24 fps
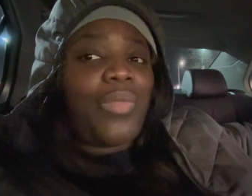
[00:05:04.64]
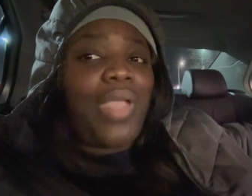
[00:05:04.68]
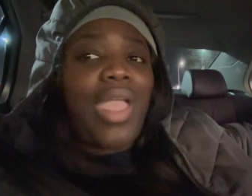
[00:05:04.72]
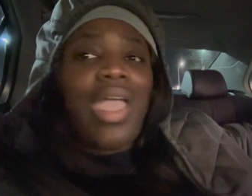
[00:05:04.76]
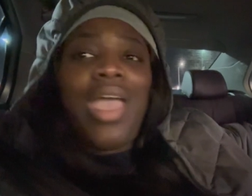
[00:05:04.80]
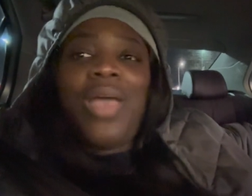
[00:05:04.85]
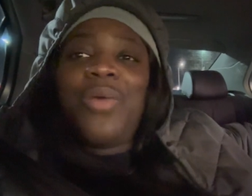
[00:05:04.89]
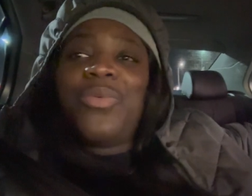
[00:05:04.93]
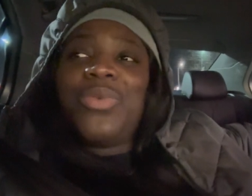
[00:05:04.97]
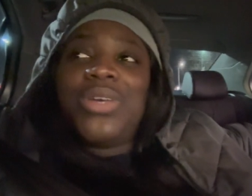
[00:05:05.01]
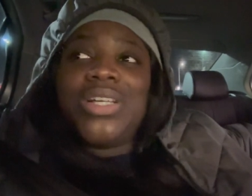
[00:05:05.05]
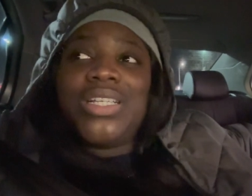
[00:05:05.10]

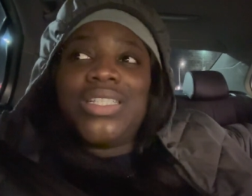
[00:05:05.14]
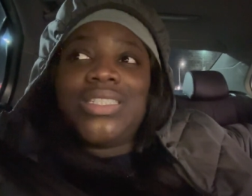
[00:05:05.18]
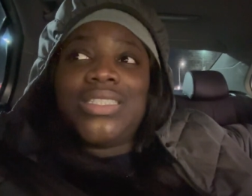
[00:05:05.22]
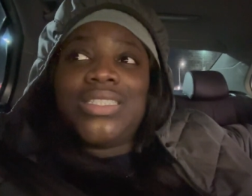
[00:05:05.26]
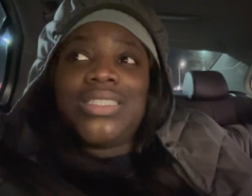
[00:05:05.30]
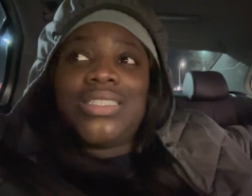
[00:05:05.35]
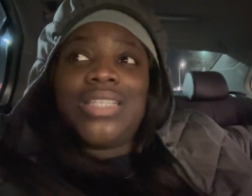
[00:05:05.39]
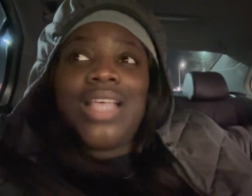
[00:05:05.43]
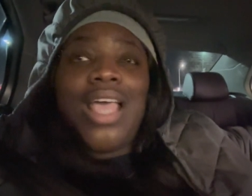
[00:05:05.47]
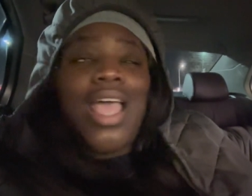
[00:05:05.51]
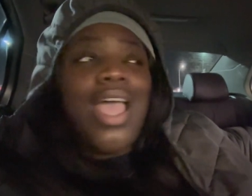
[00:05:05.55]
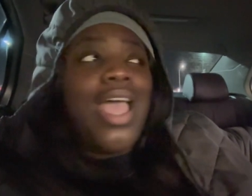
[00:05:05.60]
and
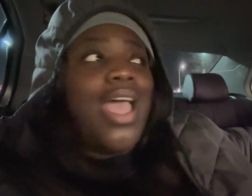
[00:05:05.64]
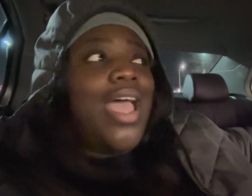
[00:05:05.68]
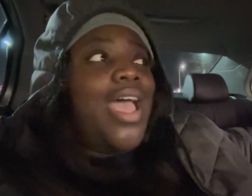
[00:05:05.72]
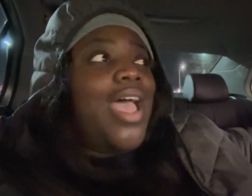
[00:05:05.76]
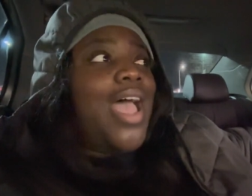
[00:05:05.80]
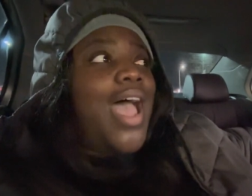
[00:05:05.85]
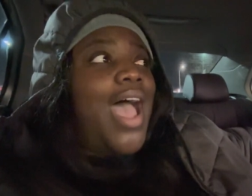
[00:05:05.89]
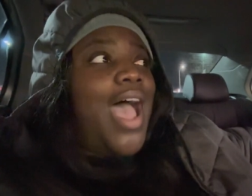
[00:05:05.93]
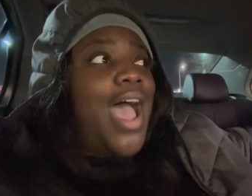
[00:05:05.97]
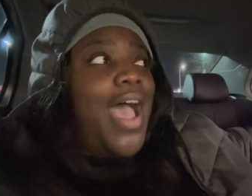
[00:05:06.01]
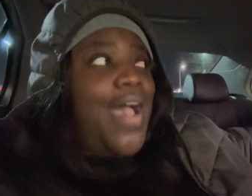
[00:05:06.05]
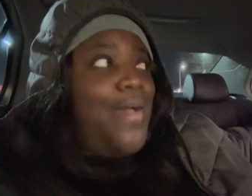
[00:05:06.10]
was
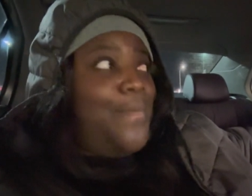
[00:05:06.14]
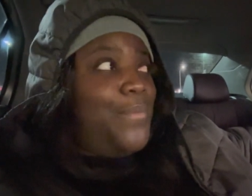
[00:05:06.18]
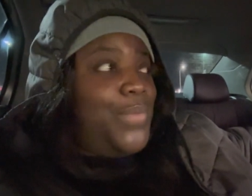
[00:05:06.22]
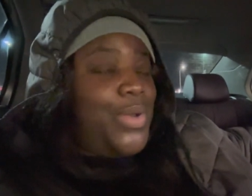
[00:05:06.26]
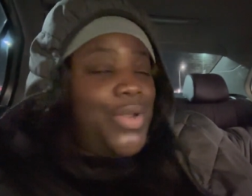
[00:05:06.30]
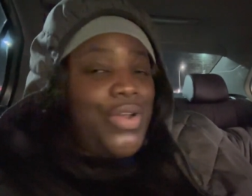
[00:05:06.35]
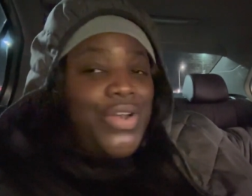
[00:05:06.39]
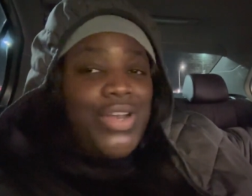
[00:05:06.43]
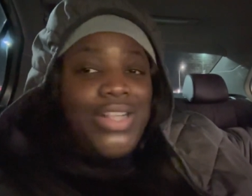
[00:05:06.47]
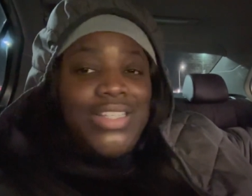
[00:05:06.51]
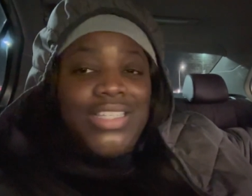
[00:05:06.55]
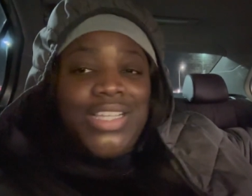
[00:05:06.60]
um,
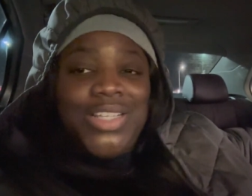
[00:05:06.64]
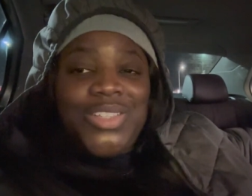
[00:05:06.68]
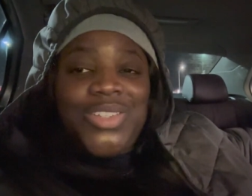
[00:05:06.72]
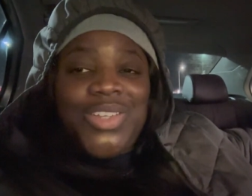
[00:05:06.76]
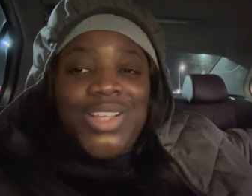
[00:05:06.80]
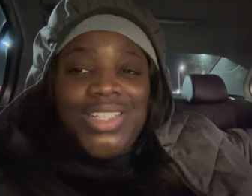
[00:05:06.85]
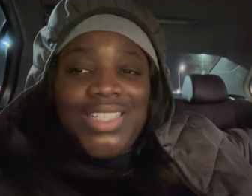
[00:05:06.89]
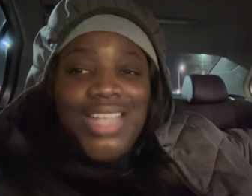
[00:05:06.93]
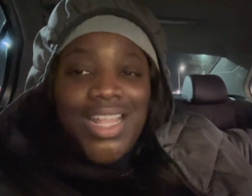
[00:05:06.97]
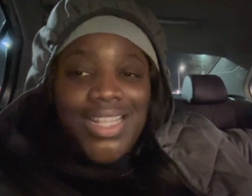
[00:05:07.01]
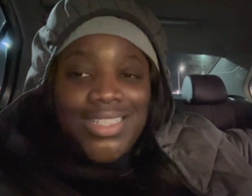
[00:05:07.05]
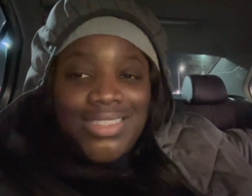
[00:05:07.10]
learning
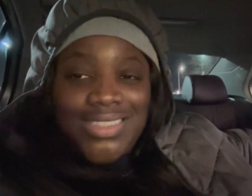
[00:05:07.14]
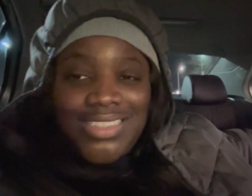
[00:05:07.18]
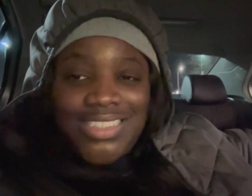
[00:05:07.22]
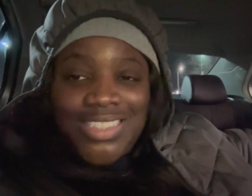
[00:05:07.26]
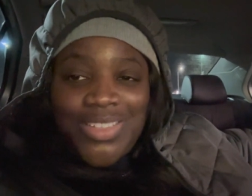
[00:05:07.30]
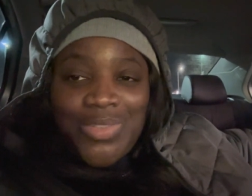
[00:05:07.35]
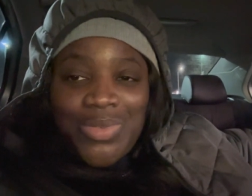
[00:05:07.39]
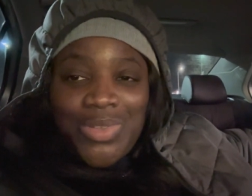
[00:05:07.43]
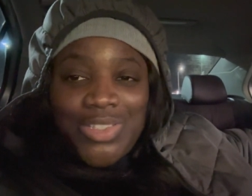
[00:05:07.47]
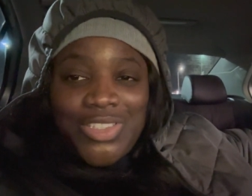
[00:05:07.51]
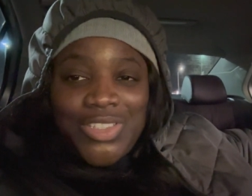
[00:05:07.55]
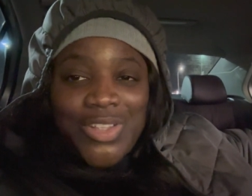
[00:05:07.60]
TikTok dances
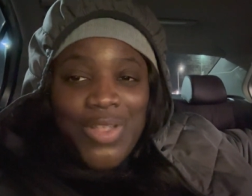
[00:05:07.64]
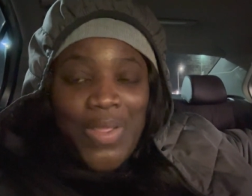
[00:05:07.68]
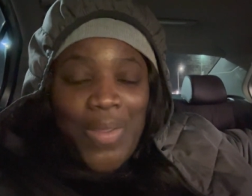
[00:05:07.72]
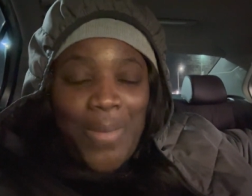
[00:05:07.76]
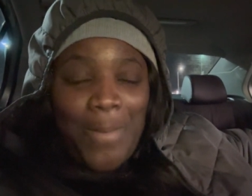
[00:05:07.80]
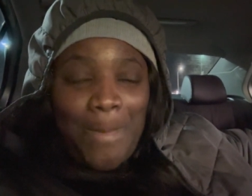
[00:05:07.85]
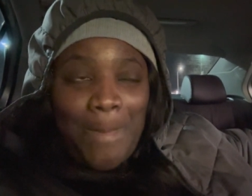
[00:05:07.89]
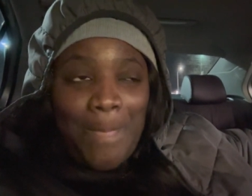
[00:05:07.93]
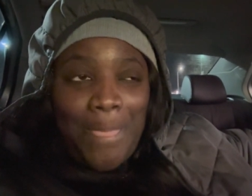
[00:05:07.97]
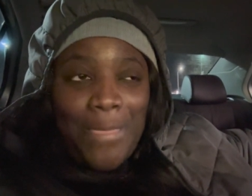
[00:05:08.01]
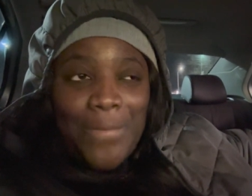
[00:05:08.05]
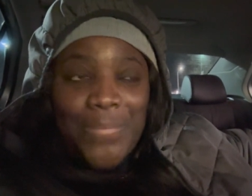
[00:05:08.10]
and what's not,
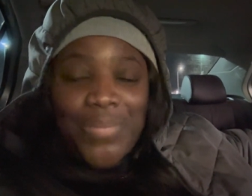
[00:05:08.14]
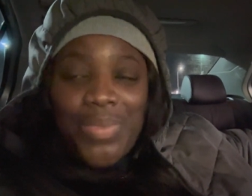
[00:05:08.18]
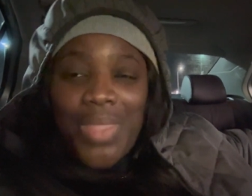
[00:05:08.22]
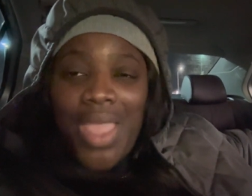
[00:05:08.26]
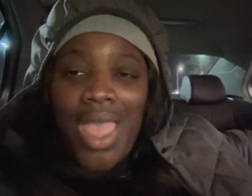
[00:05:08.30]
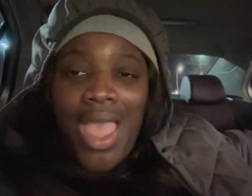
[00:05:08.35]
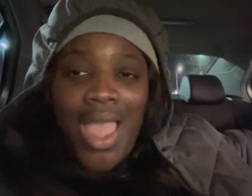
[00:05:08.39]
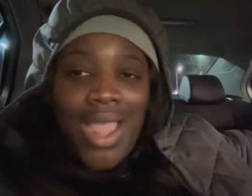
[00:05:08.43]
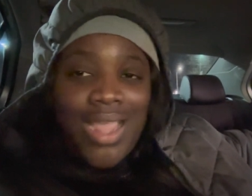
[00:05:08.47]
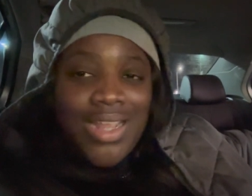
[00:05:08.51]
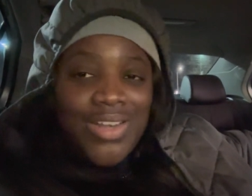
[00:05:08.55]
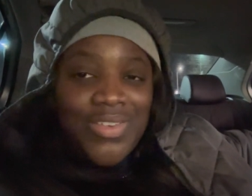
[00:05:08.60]

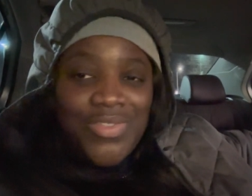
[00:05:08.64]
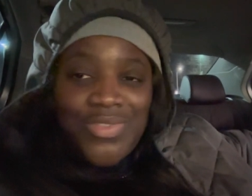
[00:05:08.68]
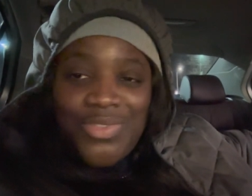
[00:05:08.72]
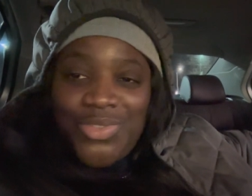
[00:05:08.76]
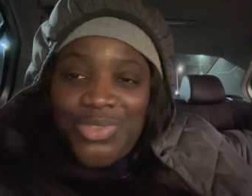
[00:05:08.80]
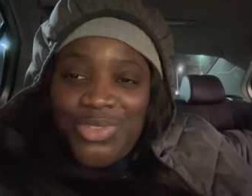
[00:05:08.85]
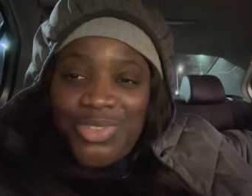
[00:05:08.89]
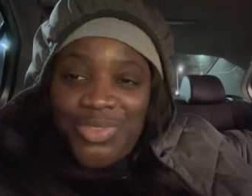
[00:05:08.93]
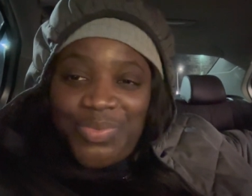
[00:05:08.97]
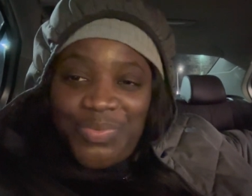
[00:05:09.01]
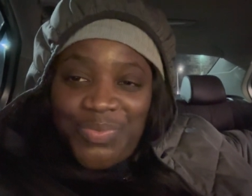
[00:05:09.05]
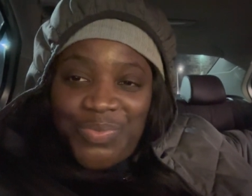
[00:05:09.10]
acting a fool.